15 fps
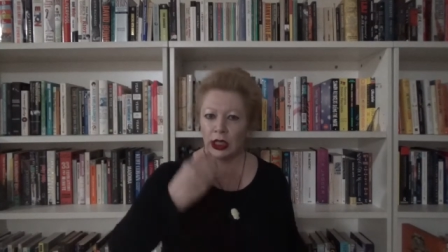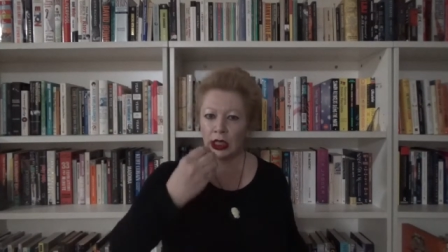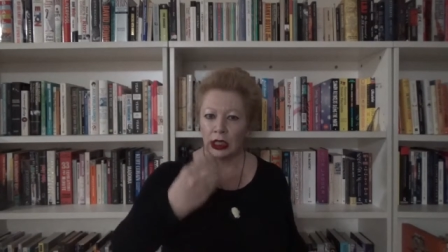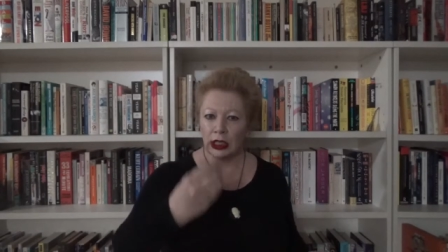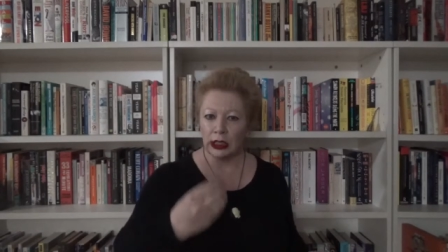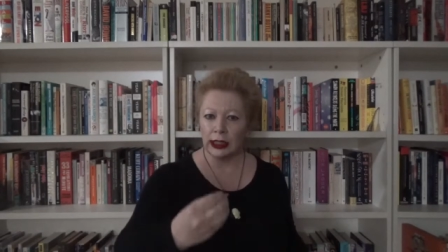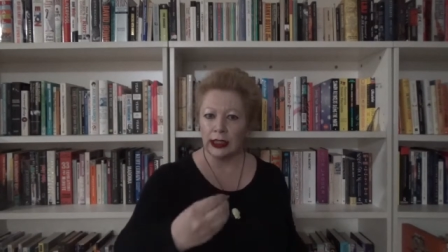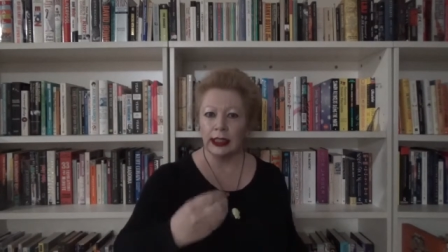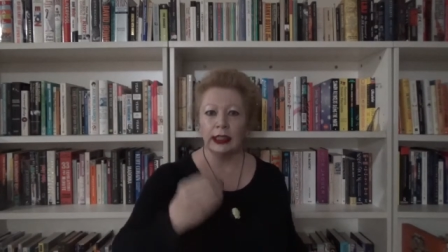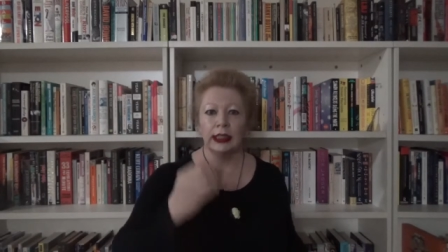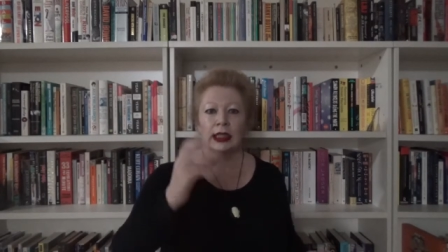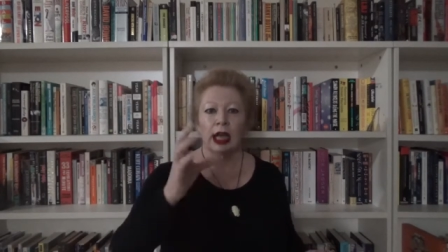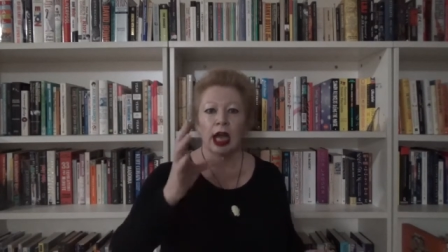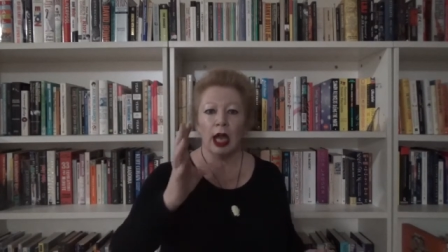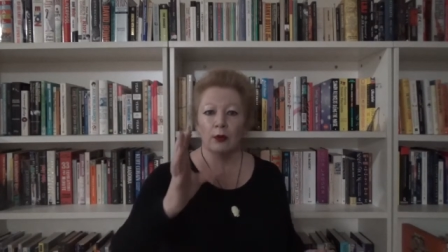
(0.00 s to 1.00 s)
clear
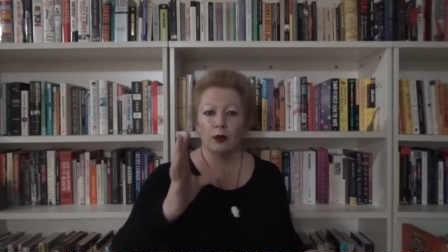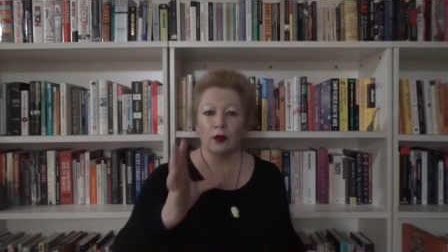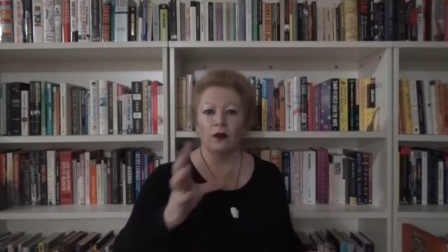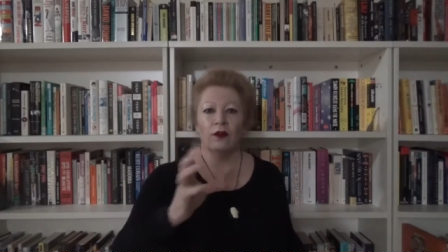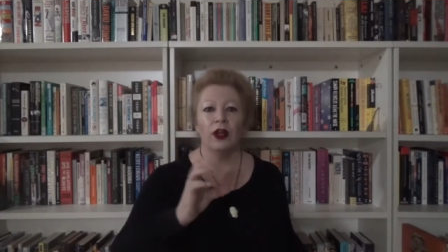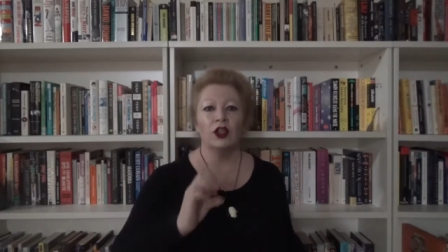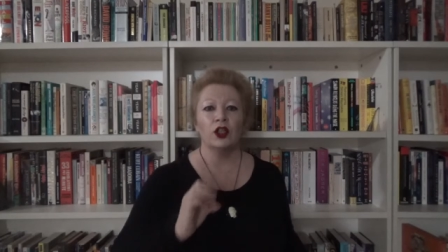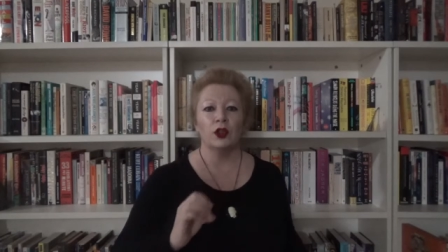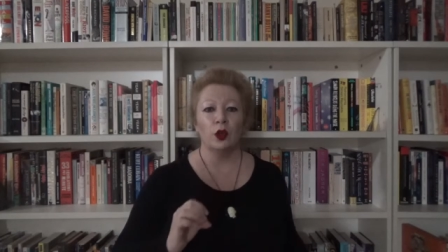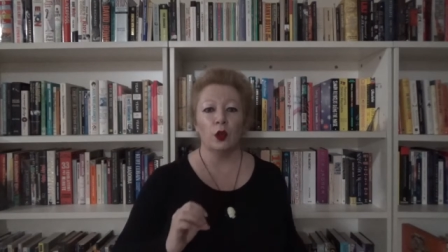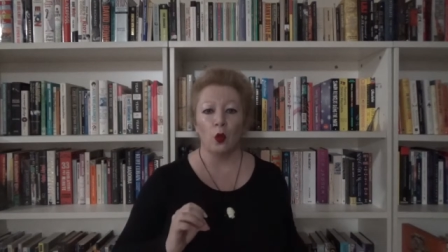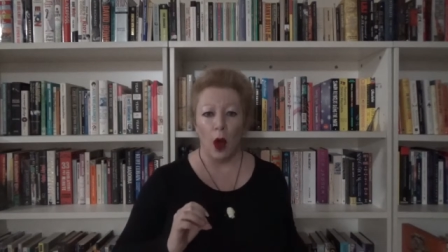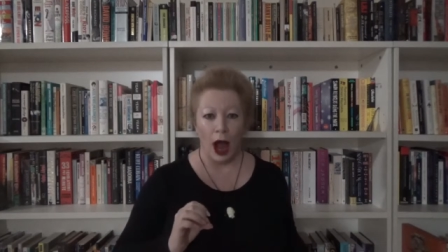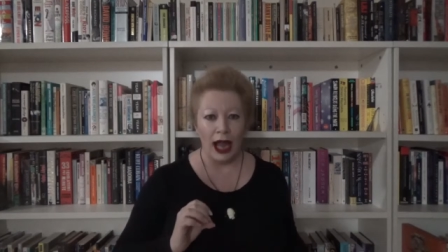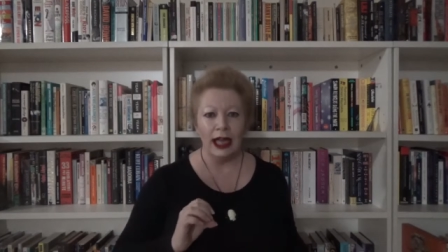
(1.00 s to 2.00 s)
and professional
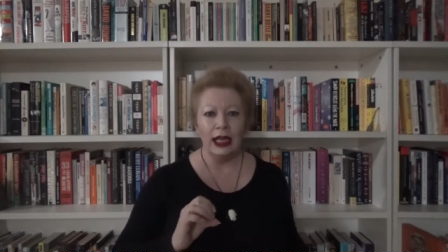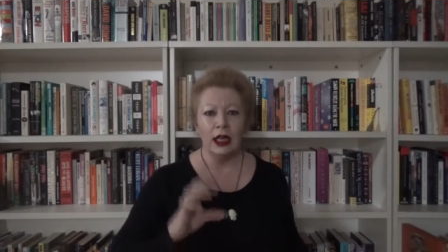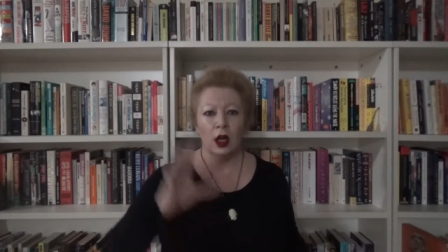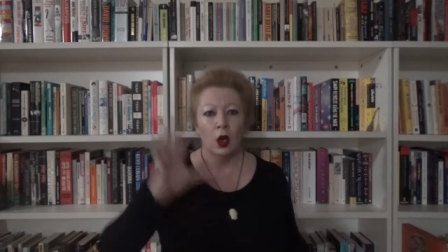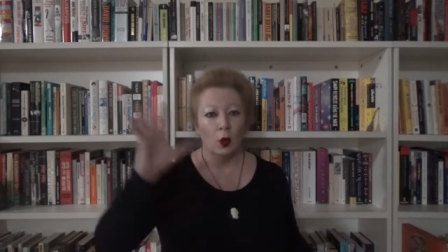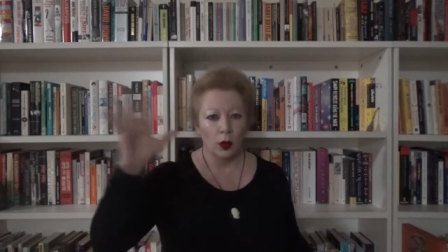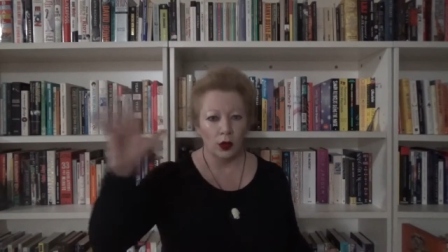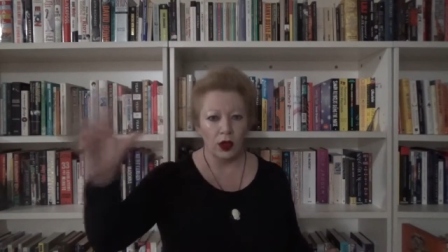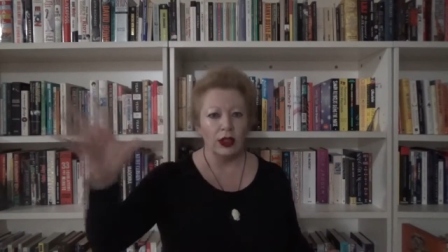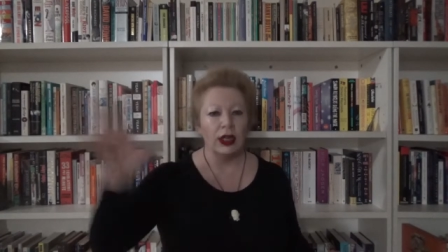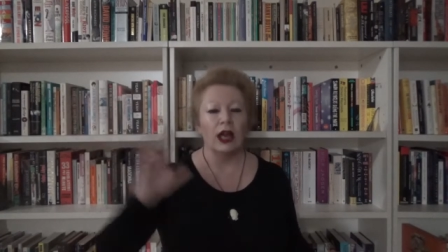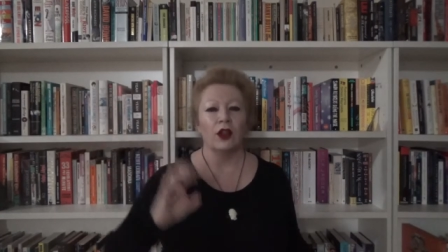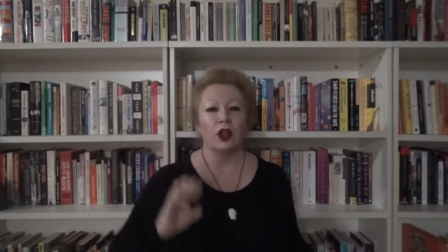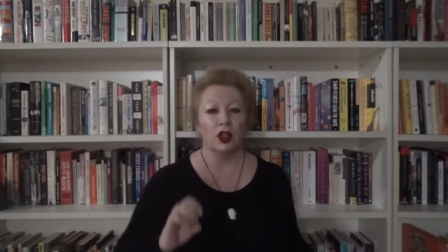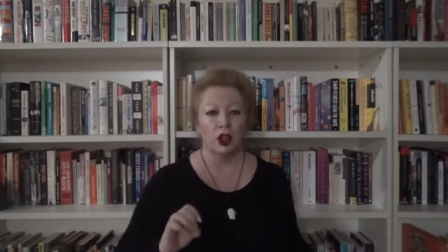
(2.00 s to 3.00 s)
way with
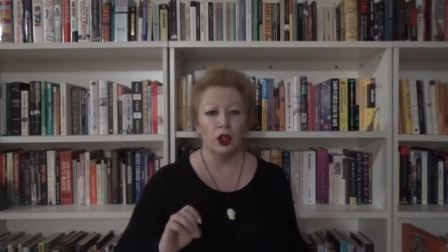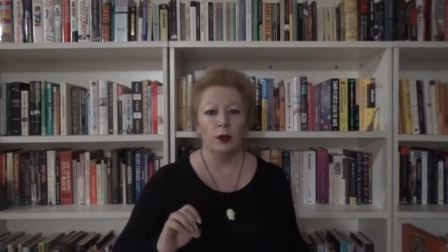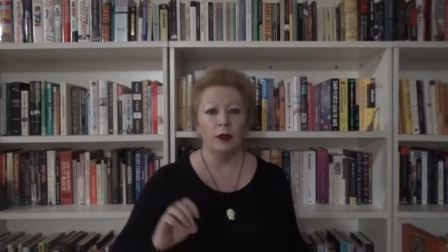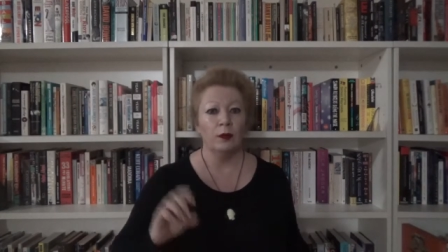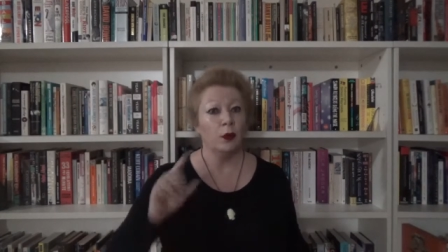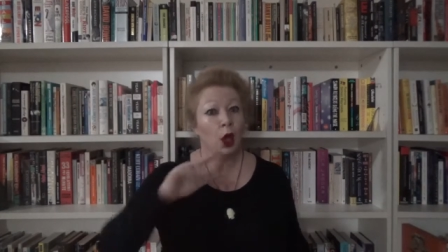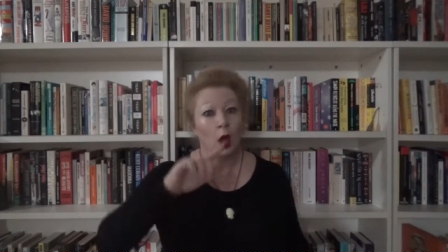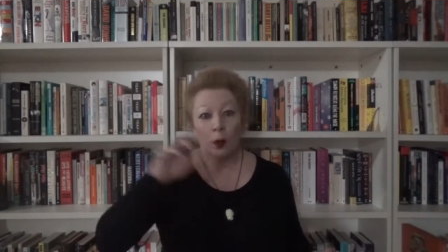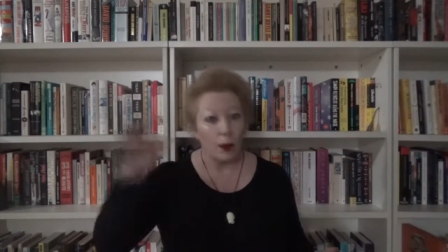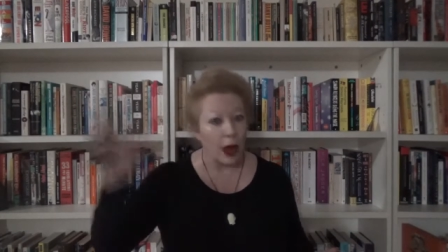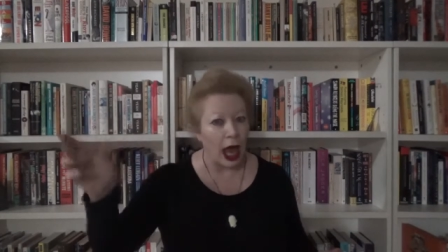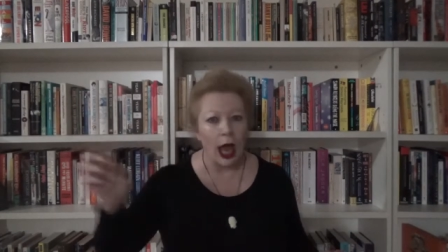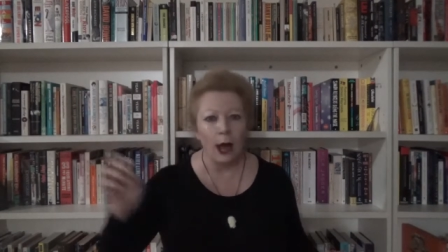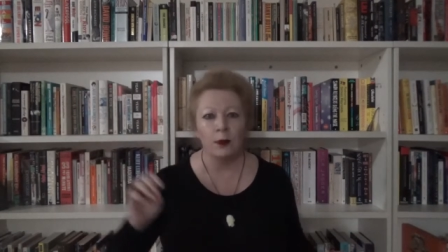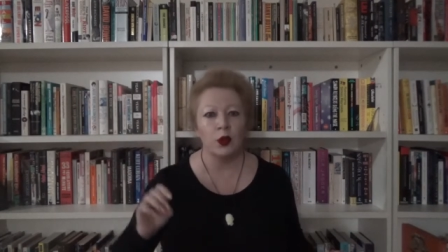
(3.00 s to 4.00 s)
another human,
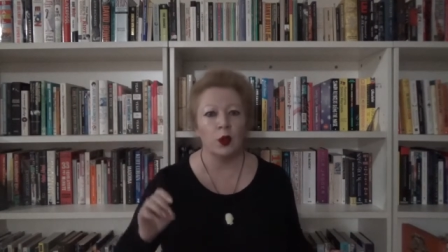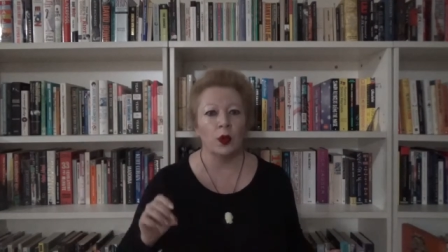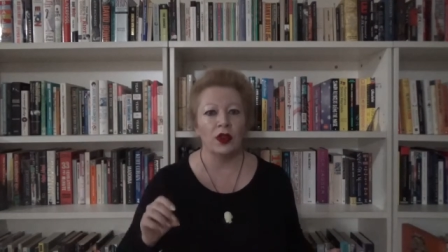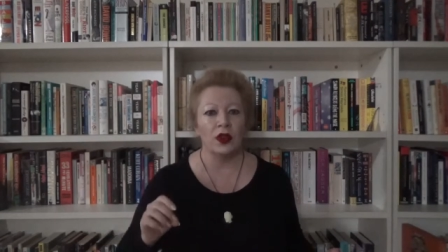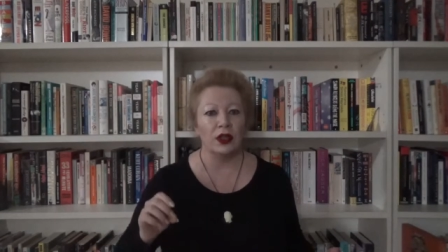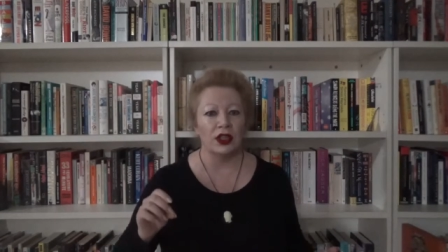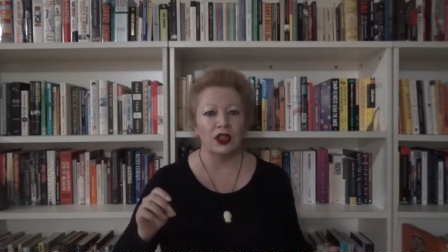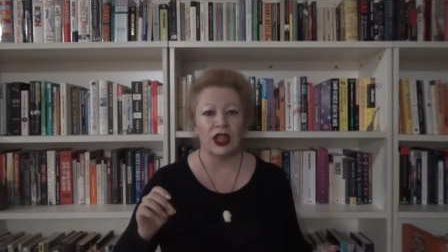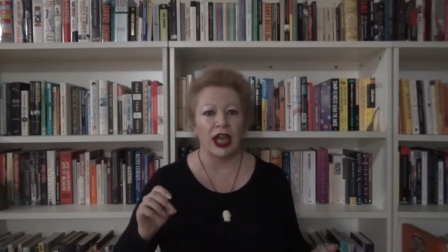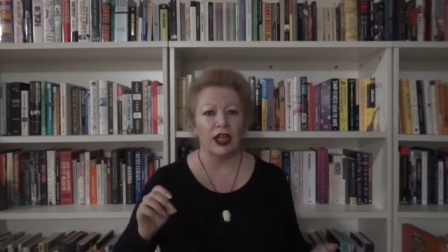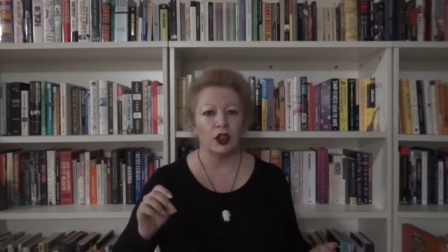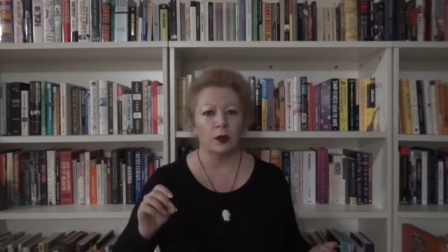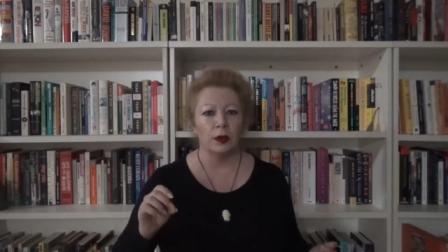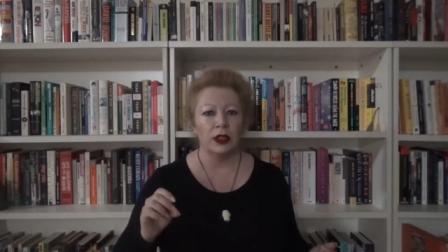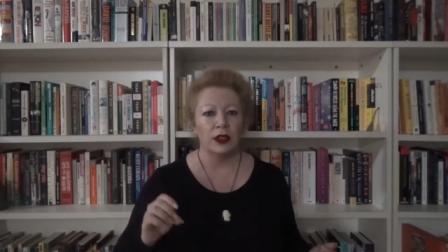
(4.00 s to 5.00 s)
perhaps with an
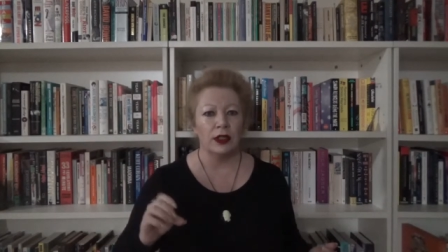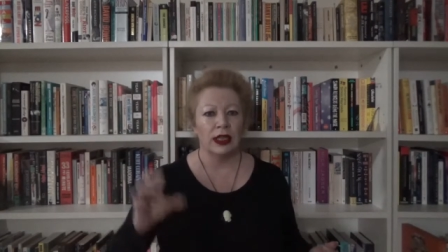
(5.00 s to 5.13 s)
attachment,